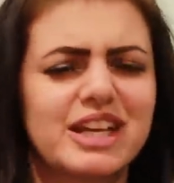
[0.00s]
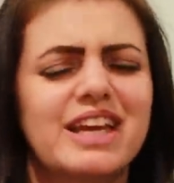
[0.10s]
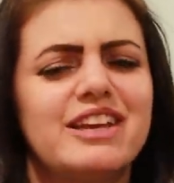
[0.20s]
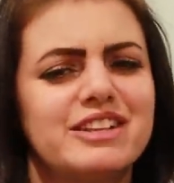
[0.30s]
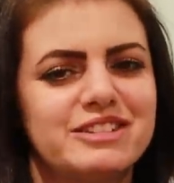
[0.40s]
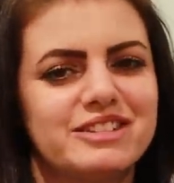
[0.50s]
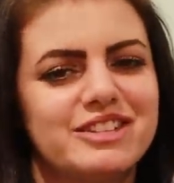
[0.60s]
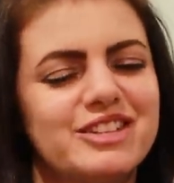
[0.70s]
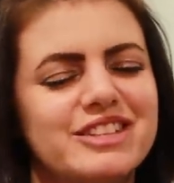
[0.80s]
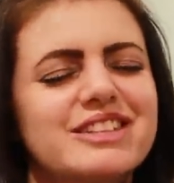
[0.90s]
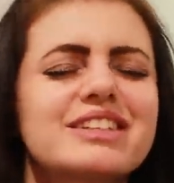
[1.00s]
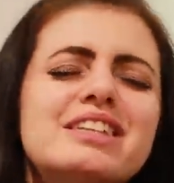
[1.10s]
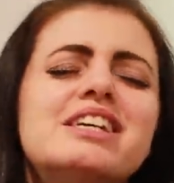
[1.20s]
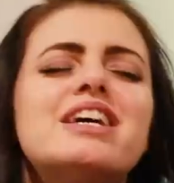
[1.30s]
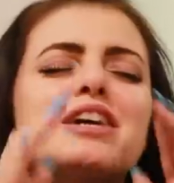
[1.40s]
I can't do this.
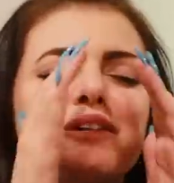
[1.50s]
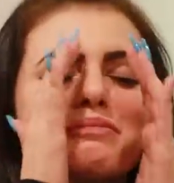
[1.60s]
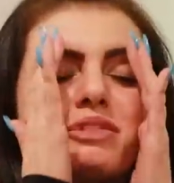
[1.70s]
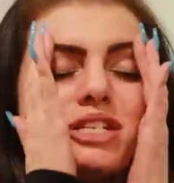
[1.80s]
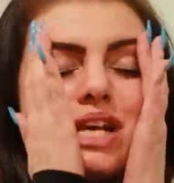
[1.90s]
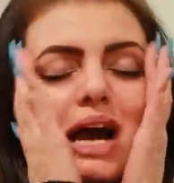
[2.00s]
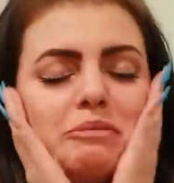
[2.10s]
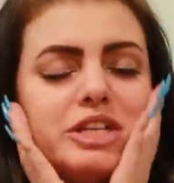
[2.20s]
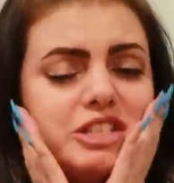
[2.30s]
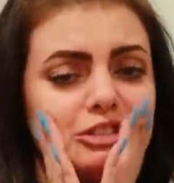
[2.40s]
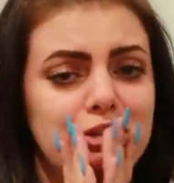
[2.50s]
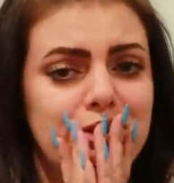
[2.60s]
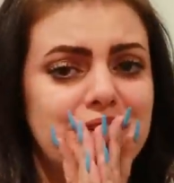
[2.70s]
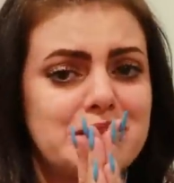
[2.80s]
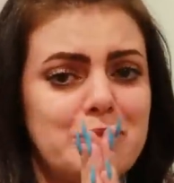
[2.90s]
I'm just happy she's
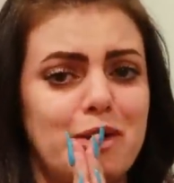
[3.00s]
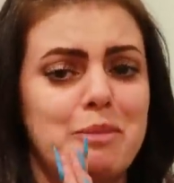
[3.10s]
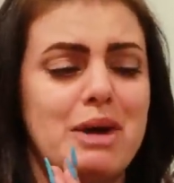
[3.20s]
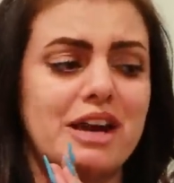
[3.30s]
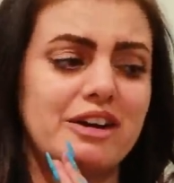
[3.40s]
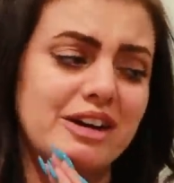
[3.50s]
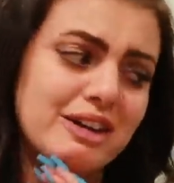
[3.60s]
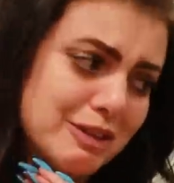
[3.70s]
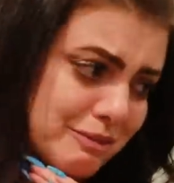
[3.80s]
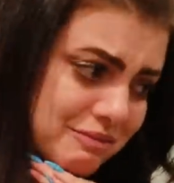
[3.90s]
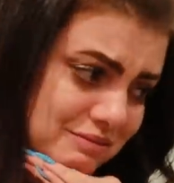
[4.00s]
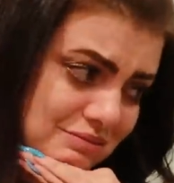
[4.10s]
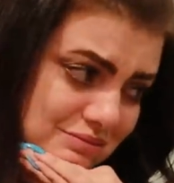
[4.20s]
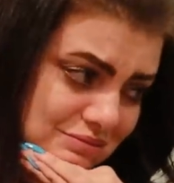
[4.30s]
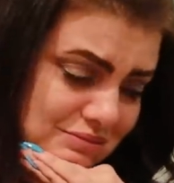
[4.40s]
going somewhere better.
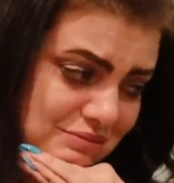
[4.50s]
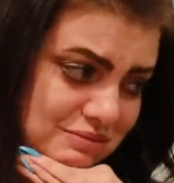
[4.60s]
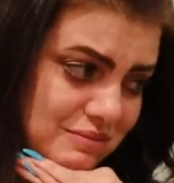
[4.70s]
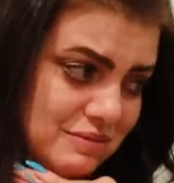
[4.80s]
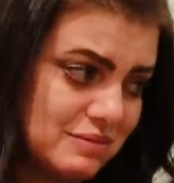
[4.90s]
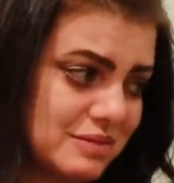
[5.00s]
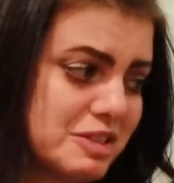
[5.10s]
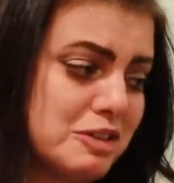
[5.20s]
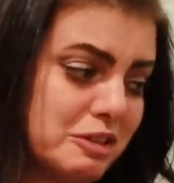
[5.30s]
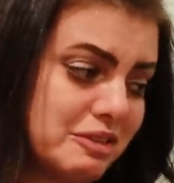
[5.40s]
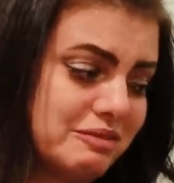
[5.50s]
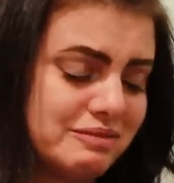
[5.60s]
So,